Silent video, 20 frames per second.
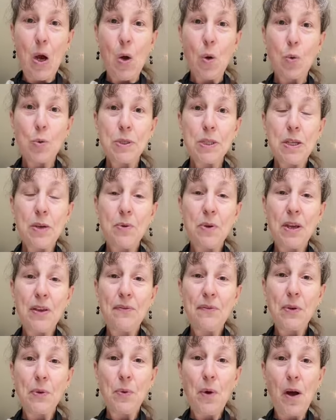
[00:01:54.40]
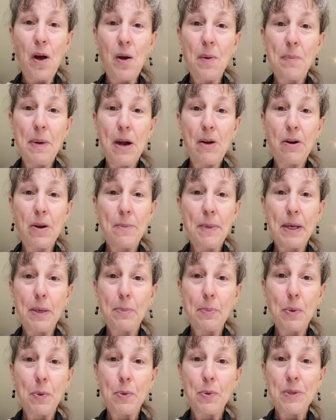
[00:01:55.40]
Also, if you are
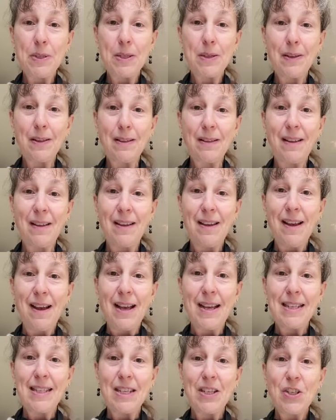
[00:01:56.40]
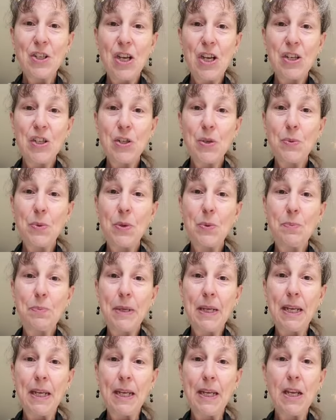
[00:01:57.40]
perimenopausal, a suggestion would
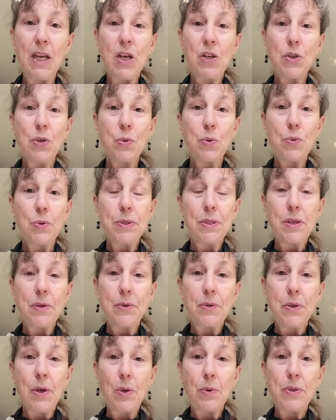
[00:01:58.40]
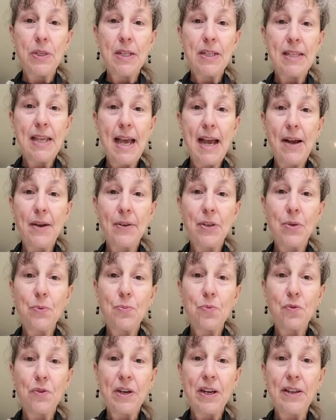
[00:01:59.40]
be to also notice how you
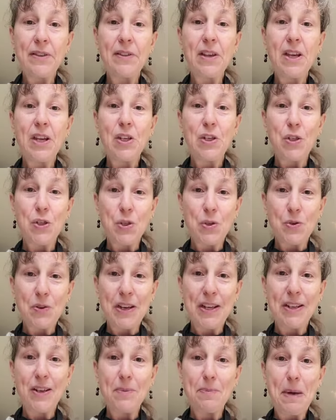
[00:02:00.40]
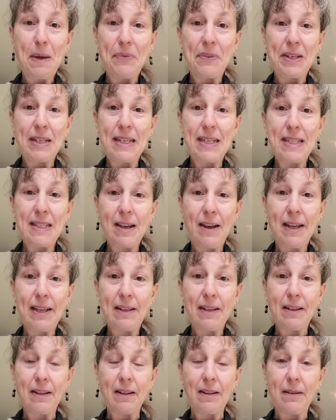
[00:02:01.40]
breathe during your monthly
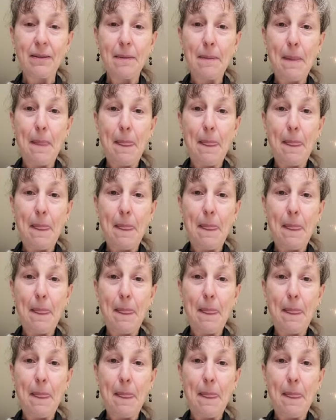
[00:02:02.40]
cycle.